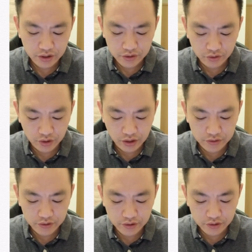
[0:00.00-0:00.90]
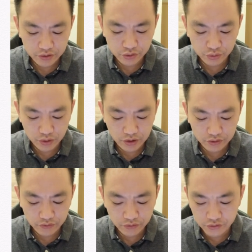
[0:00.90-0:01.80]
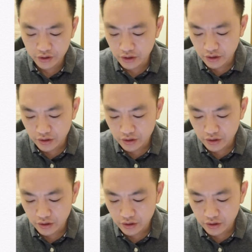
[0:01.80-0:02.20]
So the answer is 2 out of 3,